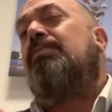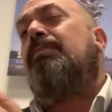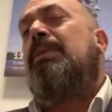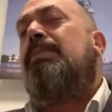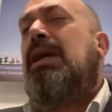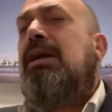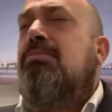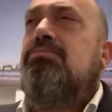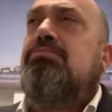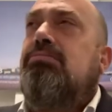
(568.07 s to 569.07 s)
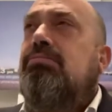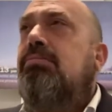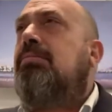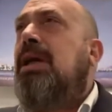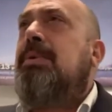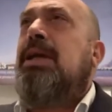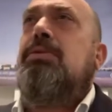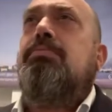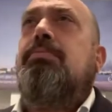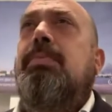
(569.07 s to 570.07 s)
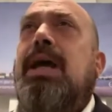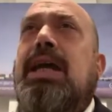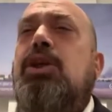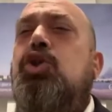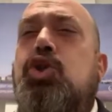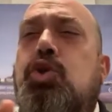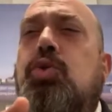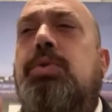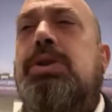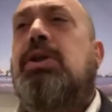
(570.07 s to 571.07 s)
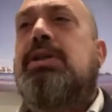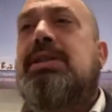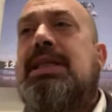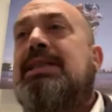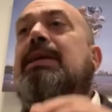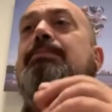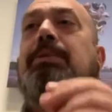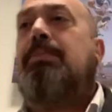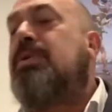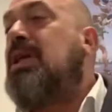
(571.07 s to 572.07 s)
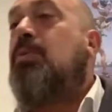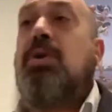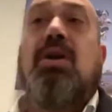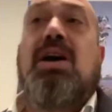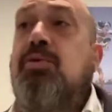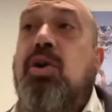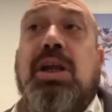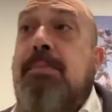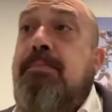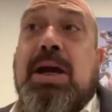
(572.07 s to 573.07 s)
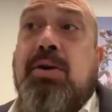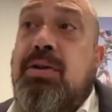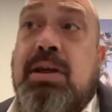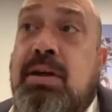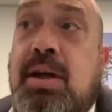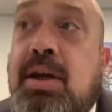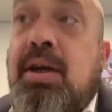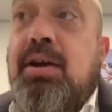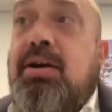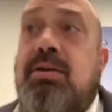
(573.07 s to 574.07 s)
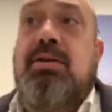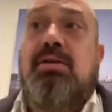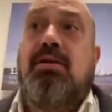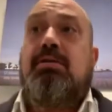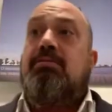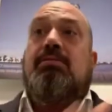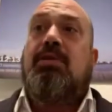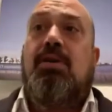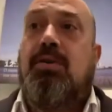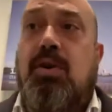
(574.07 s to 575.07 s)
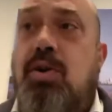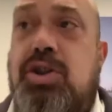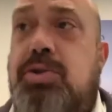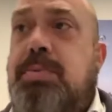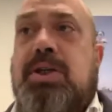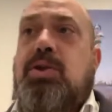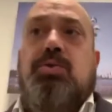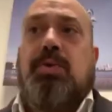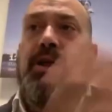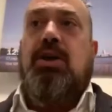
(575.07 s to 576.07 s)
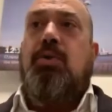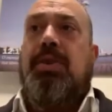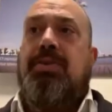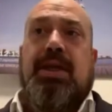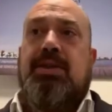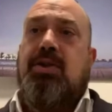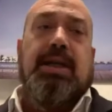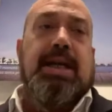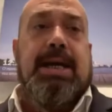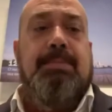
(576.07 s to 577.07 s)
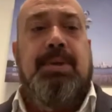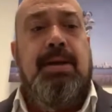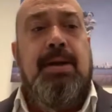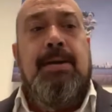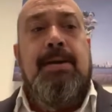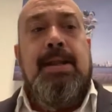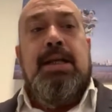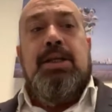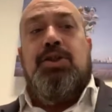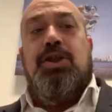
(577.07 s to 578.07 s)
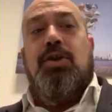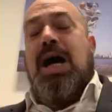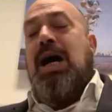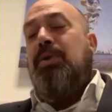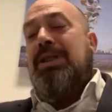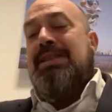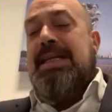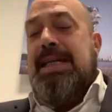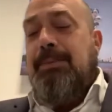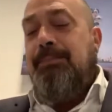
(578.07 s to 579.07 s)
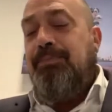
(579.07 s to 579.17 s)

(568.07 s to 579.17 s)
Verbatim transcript: maybe in maybe in May, June, we started seeing some people say, "Well, look, I've got to get back on the on the on on the horse because well, I don't know when things are going to happen." So our team